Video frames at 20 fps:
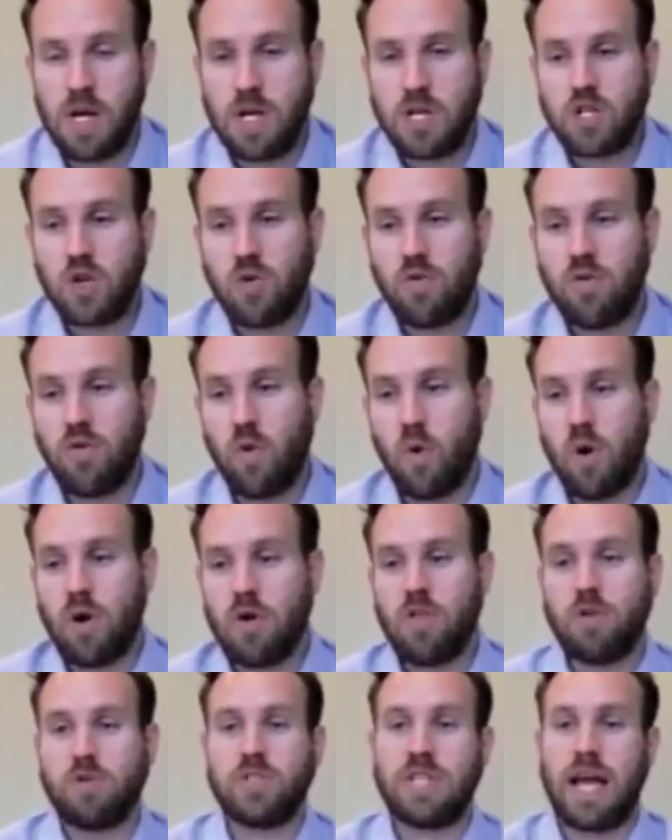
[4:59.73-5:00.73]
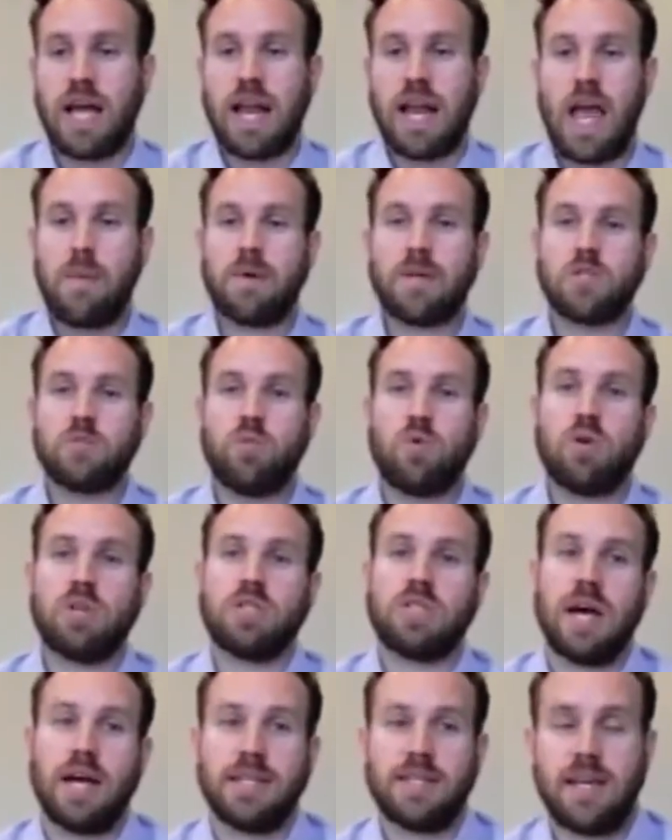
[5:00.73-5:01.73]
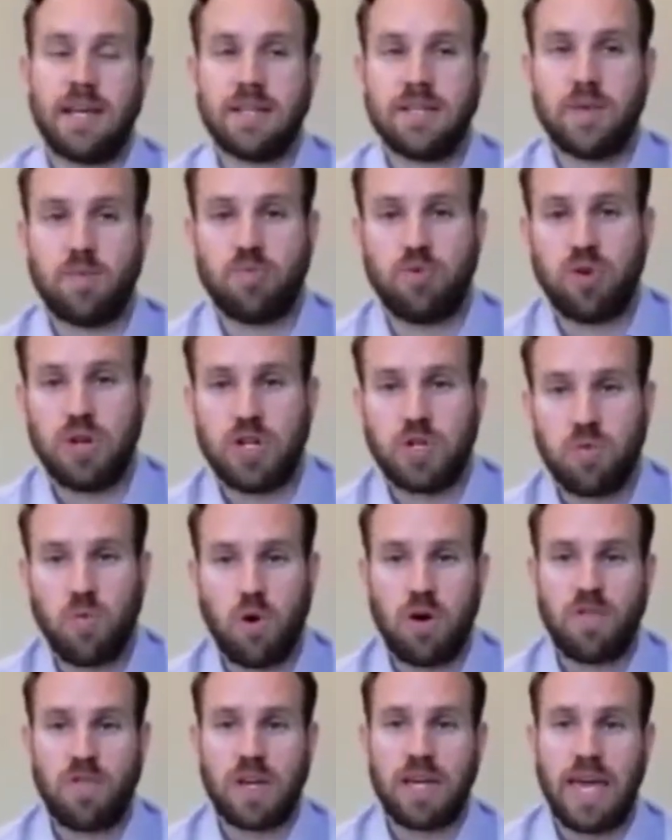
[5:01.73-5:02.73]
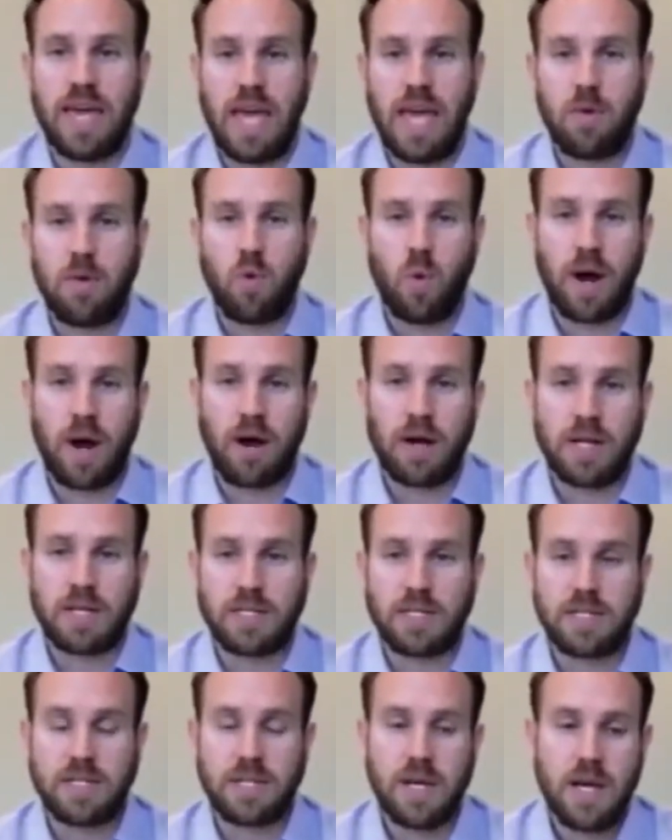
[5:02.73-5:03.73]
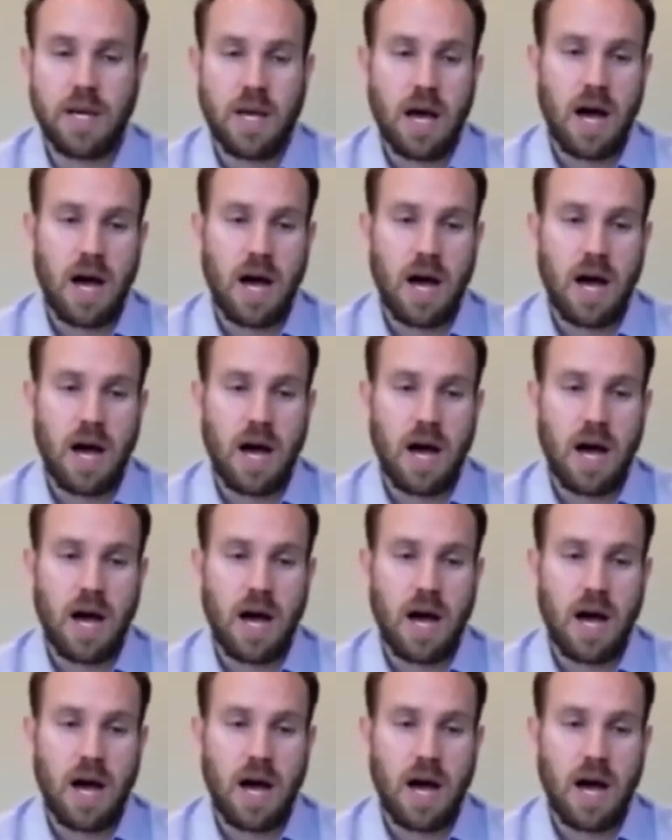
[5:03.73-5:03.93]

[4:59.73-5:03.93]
So for those dynamic sports, I tend to preach more of a game awareness.